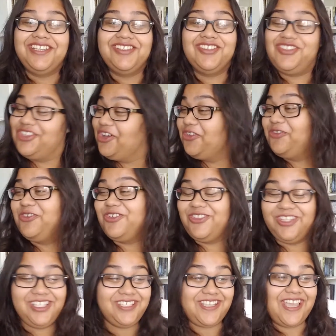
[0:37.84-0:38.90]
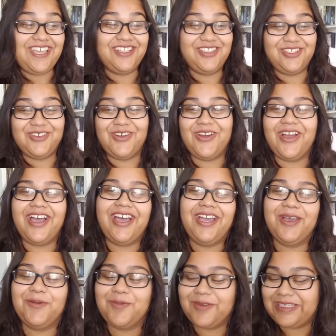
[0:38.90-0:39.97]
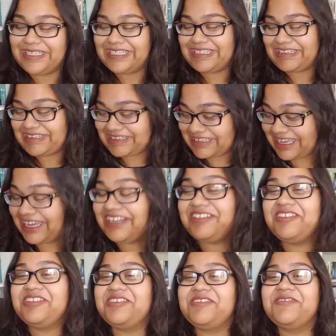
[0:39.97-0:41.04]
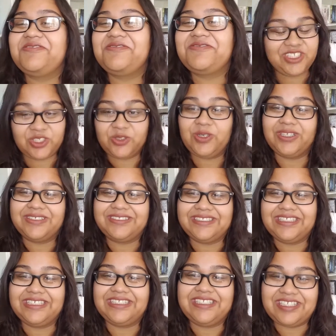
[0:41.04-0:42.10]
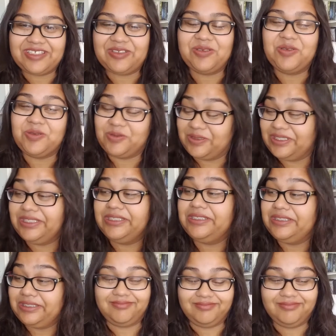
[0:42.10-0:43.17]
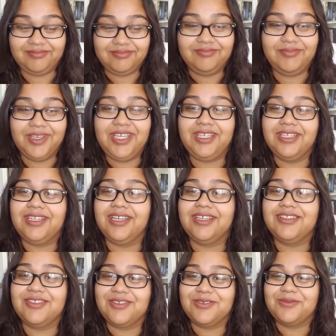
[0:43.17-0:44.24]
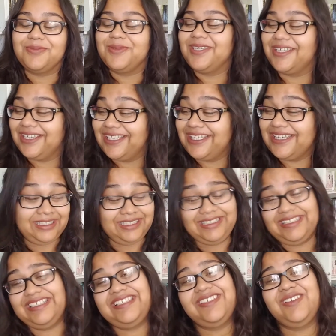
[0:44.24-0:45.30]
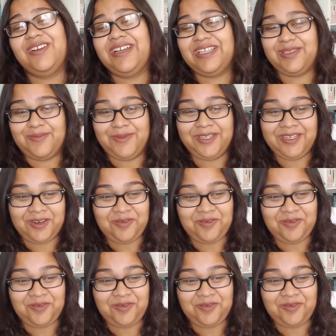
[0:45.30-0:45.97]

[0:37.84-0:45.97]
So for this answer, I was kind of struggling to make an answer because this year has been